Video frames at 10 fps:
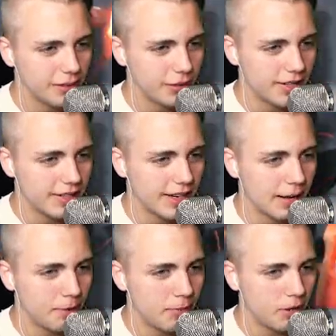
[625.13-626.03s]
When I say a
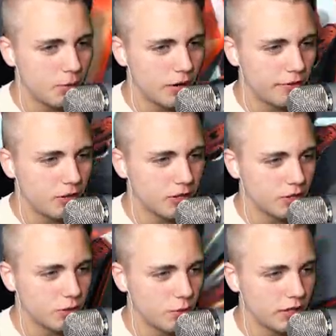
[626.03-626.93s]
couple, I mean quite a few, because
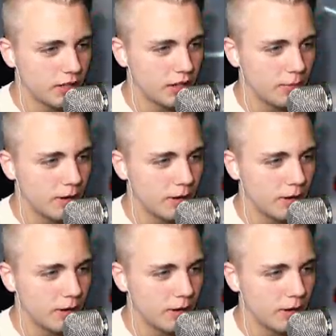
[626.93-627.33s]
there's 20